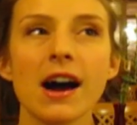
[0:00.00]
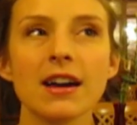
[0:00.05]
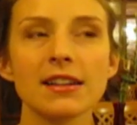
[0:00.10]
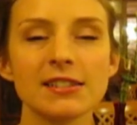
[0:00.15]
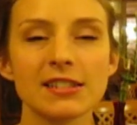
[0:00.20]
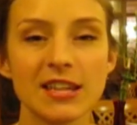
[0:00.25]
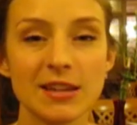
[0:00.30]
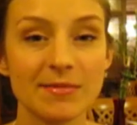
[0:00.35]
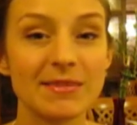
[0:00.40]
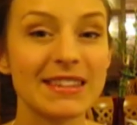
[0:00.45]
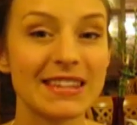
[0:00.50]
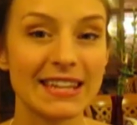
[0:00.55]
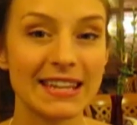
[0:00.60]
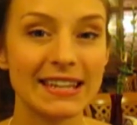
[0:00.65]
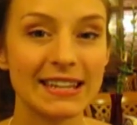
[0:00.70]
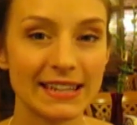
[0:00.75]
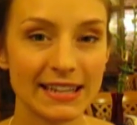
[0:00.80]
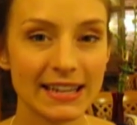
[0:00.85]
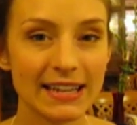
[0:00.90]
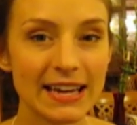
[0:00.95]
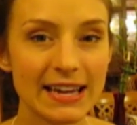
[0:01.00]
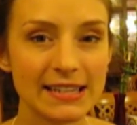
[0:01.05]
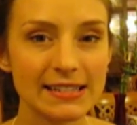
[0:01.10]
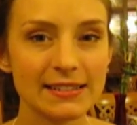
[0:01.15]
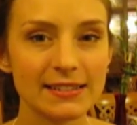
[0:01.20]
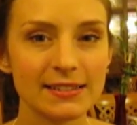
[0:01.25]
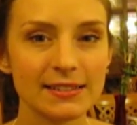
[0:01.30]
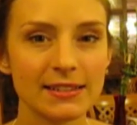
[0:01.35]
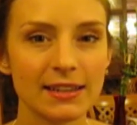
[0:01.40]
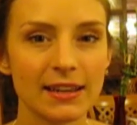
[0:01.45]
to keep the heat in, I
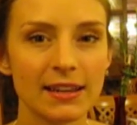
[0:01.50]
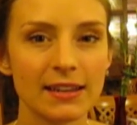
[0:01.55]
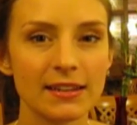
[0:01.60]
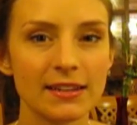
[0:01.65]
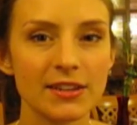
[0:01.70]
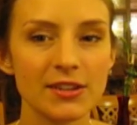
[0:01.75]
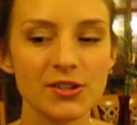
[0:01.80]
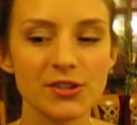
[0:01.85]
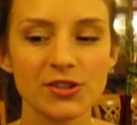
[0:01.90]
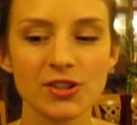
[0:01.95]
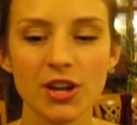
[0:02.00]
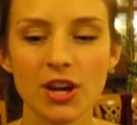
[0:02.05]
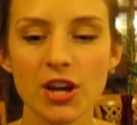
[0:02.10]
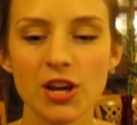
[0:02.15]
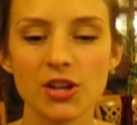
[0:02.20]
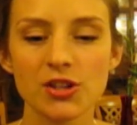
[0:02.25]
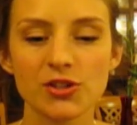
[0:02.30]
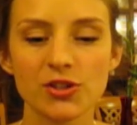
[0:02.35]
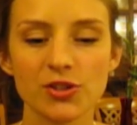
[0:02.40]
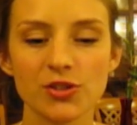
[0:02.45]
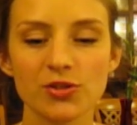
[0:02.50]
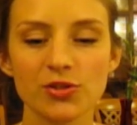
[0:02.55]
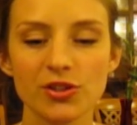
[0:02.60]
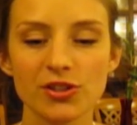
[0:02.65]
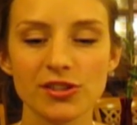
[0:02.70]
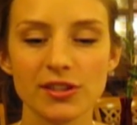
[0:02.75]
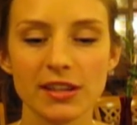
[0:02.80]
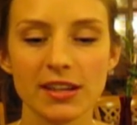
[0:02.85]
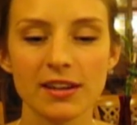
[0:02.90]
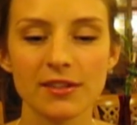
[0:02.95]
guess. And there's certain
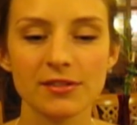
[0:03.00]
doors on the